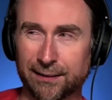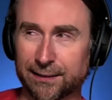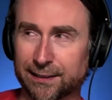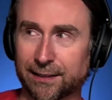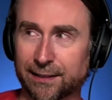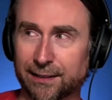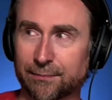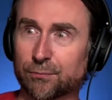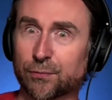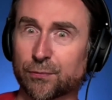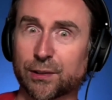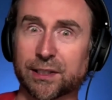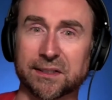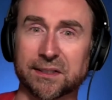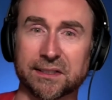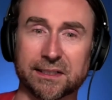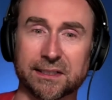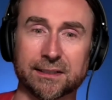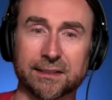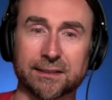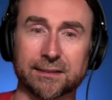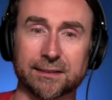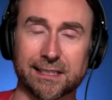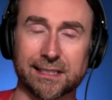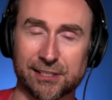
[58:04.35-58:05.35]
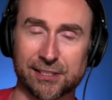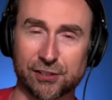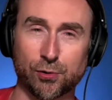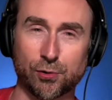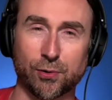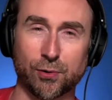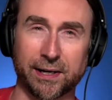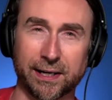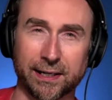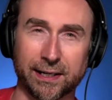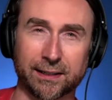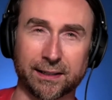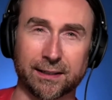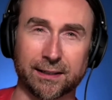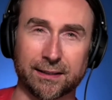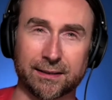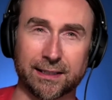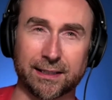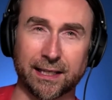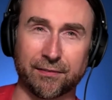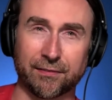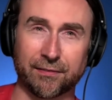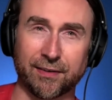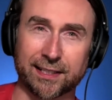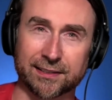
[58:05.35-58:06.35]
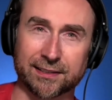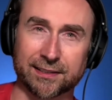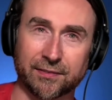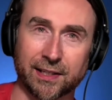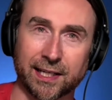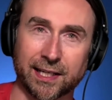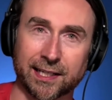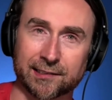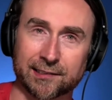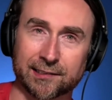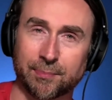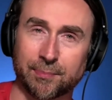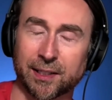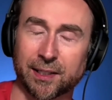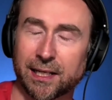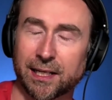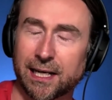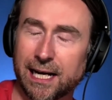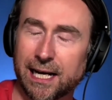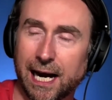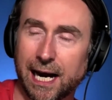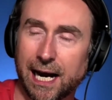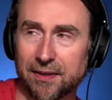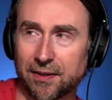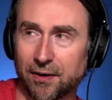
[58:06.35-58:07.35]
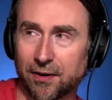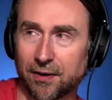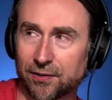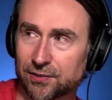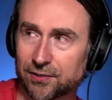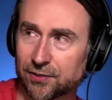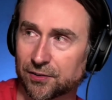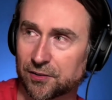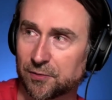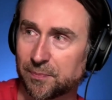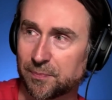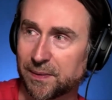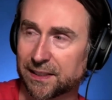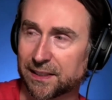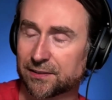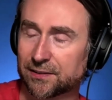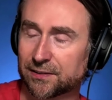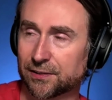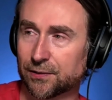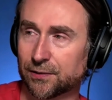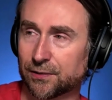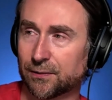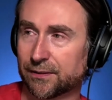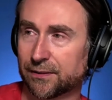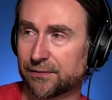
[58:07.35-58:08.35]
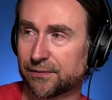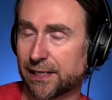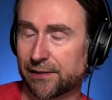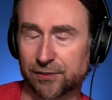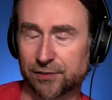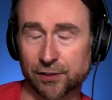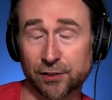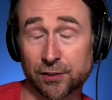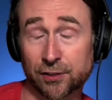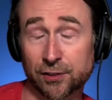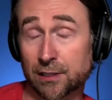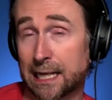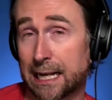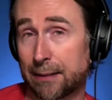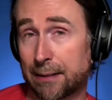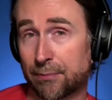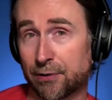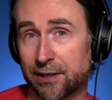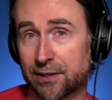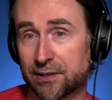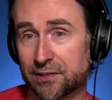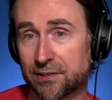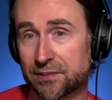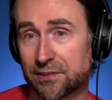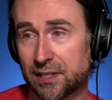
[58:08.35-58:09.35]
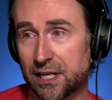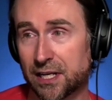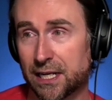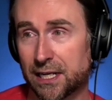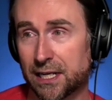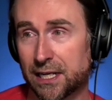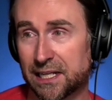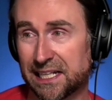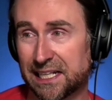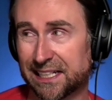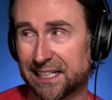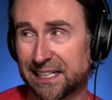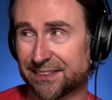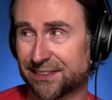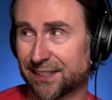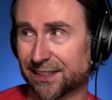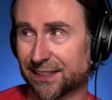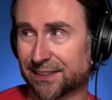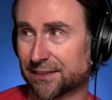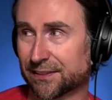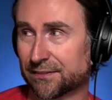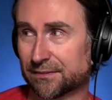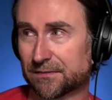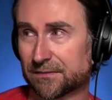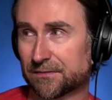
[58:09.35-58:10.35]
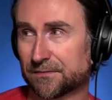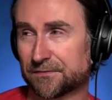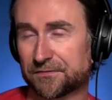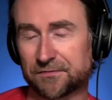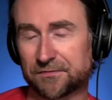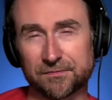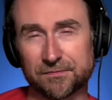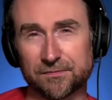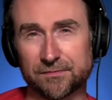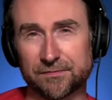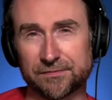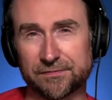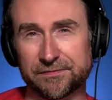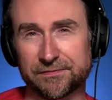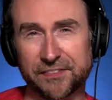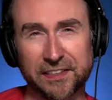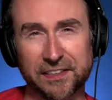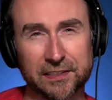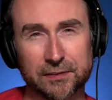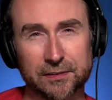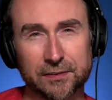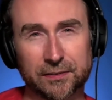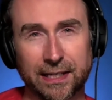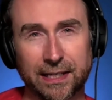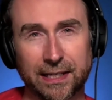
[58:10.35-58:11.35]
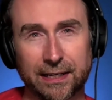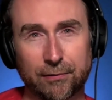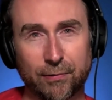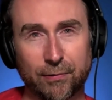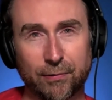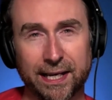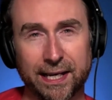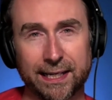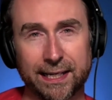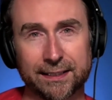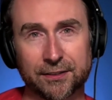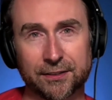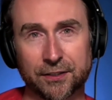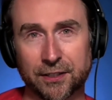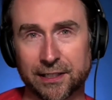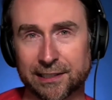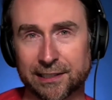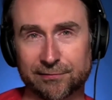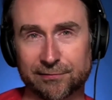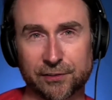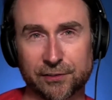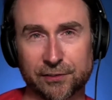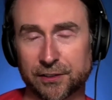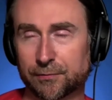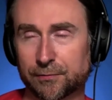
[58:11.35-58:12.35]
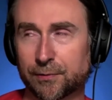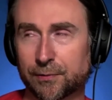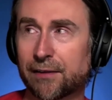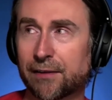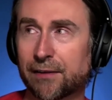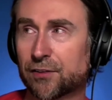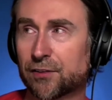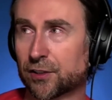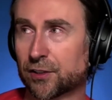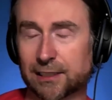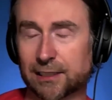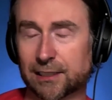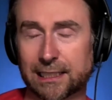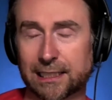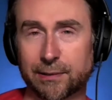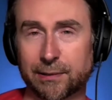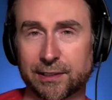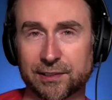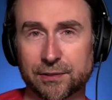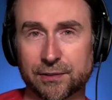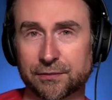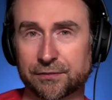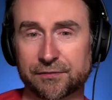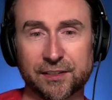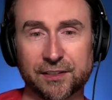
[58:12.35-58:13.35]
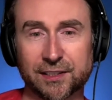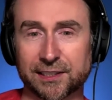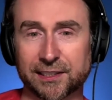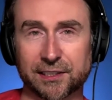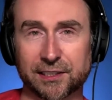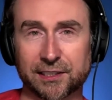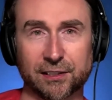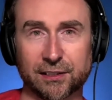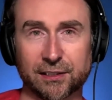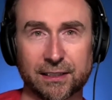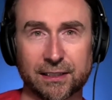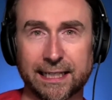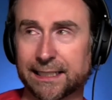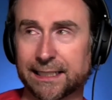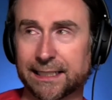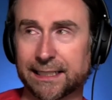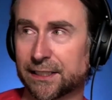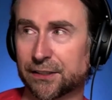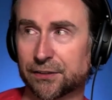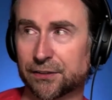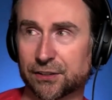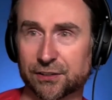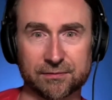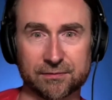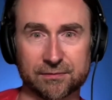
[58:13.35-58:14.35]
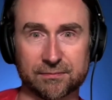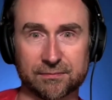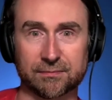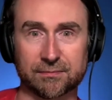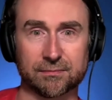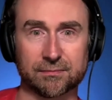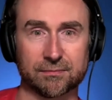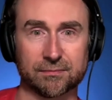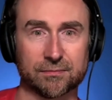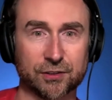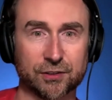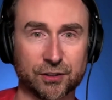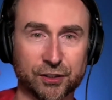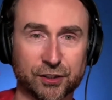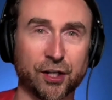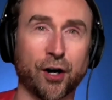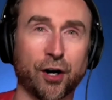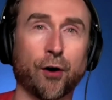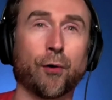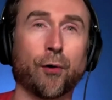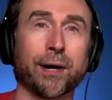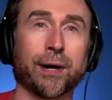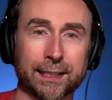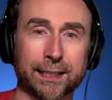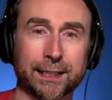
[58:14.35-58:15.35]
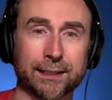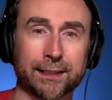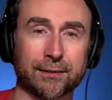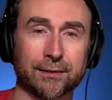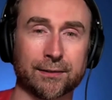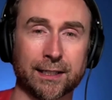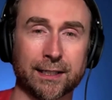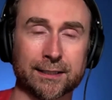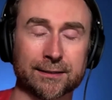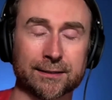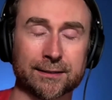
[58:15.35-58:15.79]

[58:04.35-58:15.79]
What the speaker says: And I'm really enjoying that phase of things. But I think it also speaks to, if you have good collaborators, it doesn't feel that way. When you have good collaborators, you don't feel like you're aligning. You're going, right?